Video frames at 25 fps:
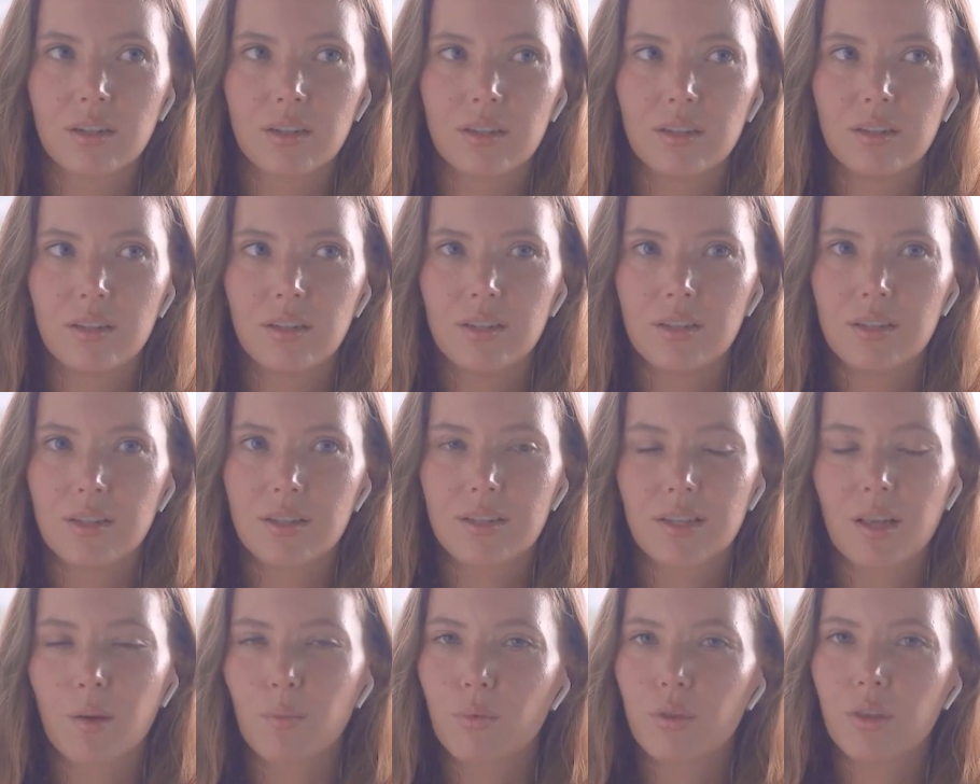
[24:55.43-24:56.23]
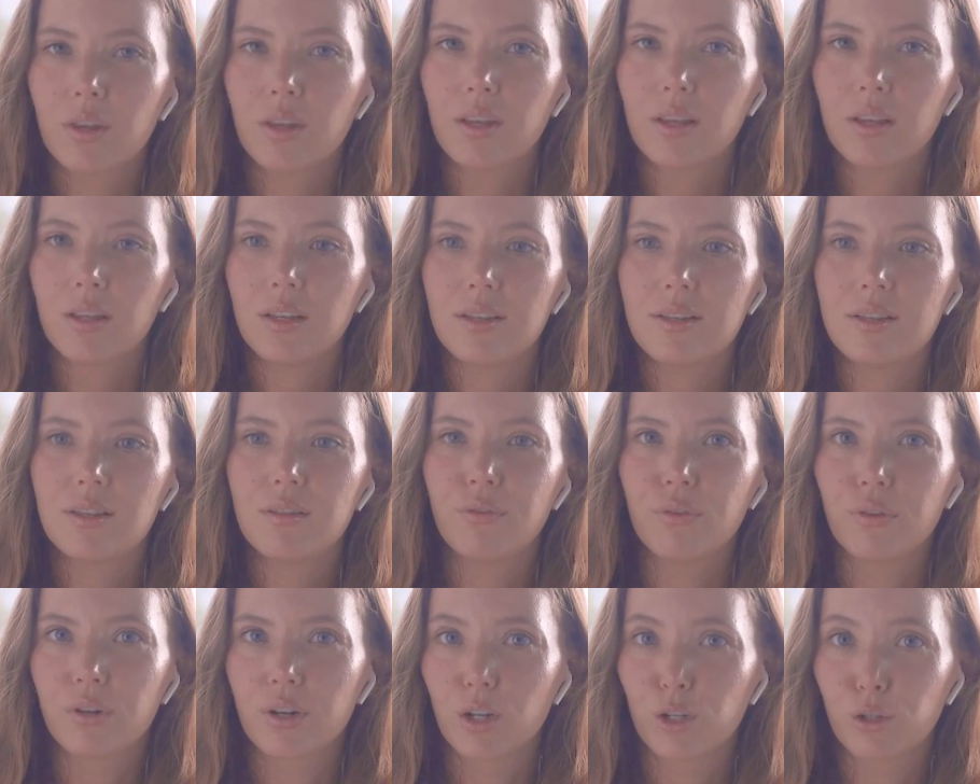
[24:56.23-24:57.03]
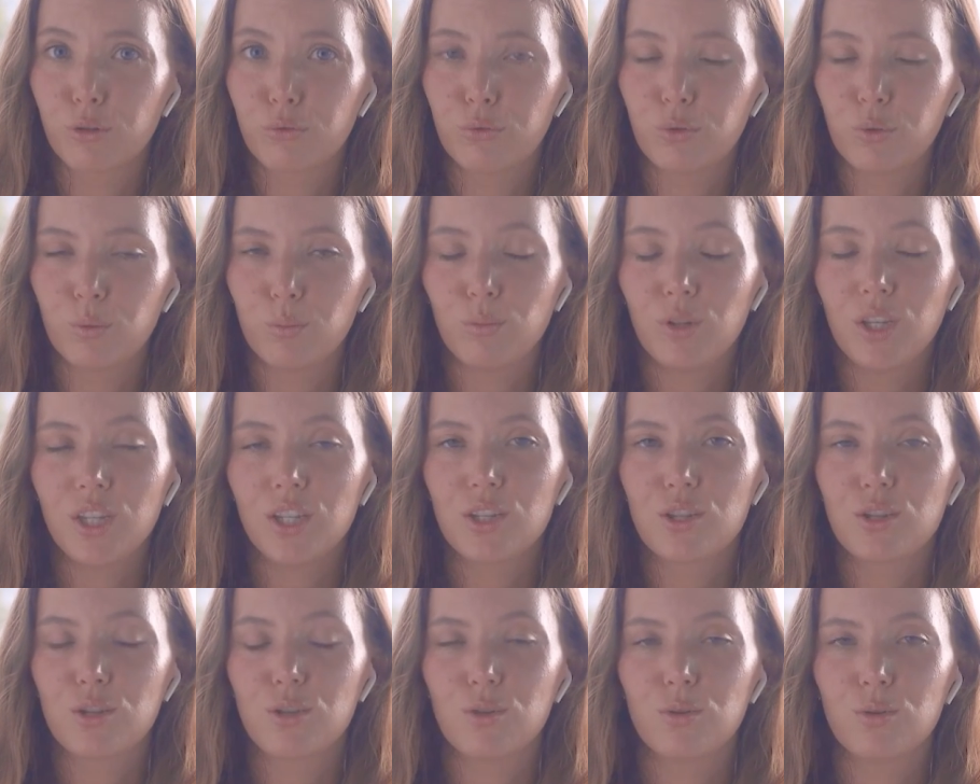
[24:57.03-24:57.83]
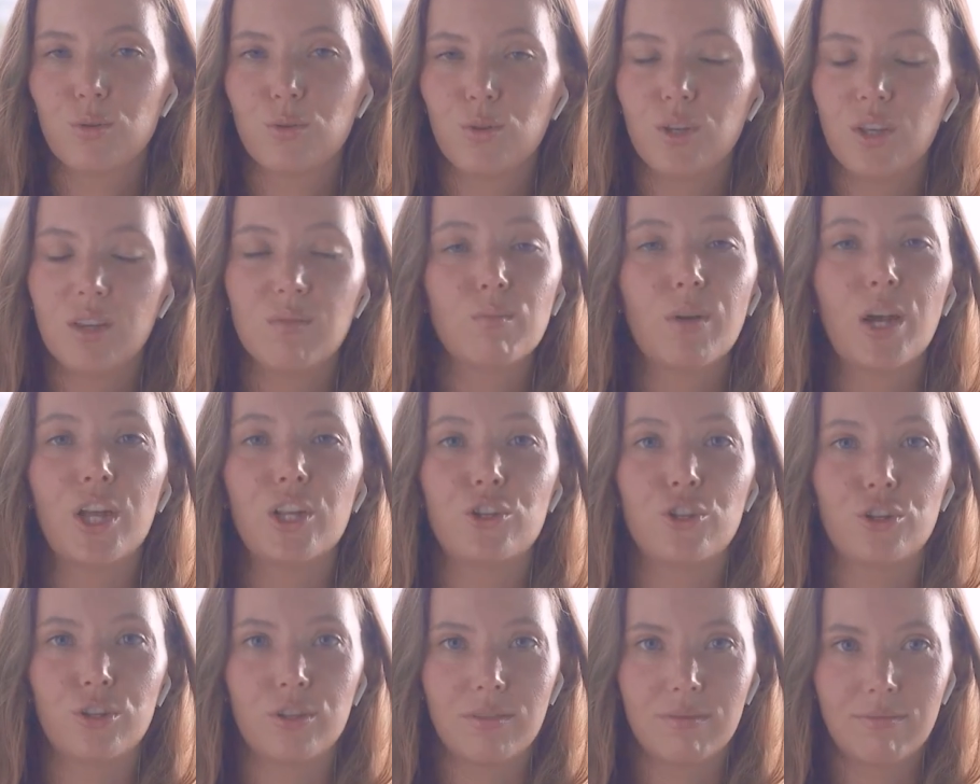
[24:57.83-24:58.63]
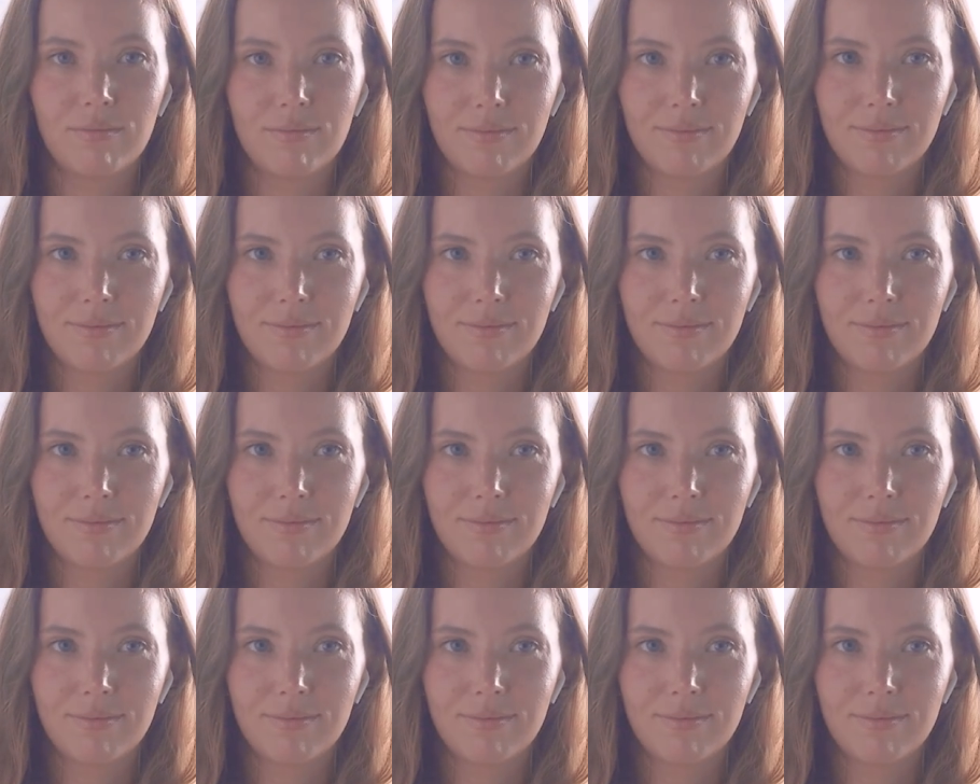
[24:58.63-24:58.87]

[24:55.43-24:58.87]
This is something is difficult for me to imagine.